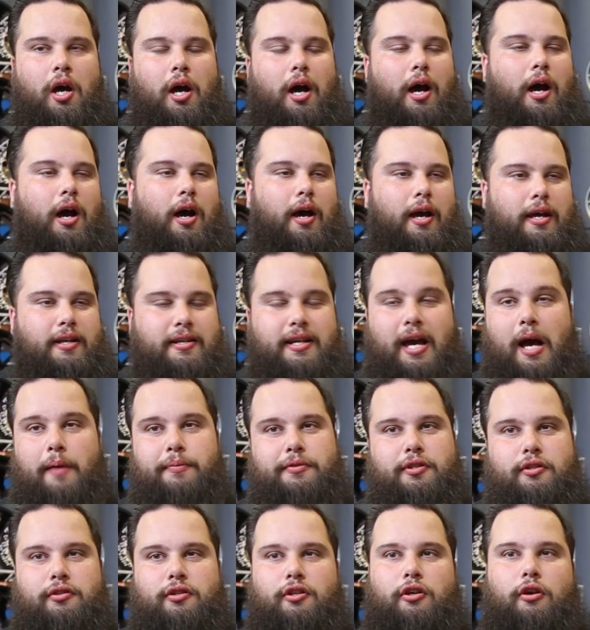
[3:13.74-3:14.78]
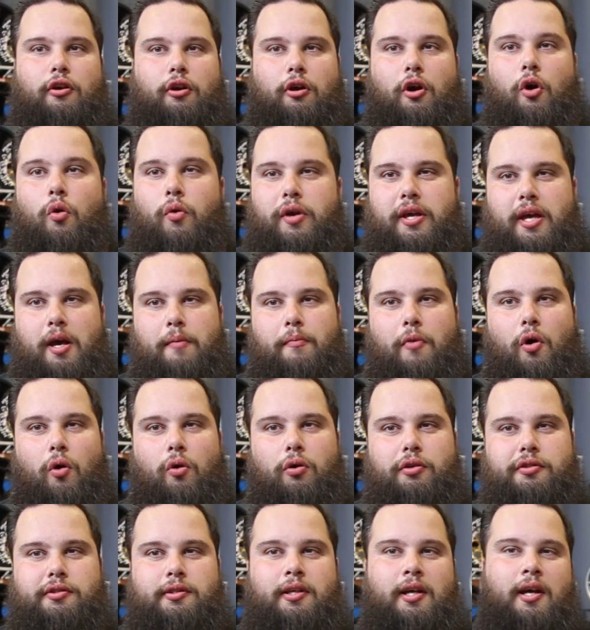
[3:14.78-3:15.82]
adapts it to your OEM
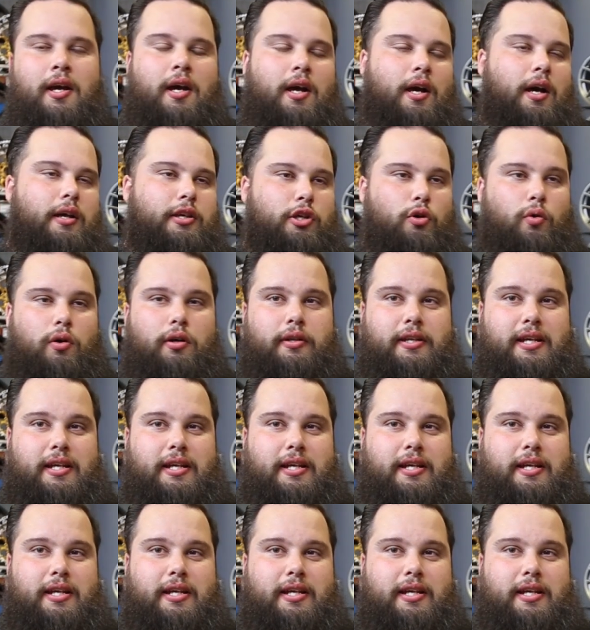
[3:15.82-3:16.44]
holes. You will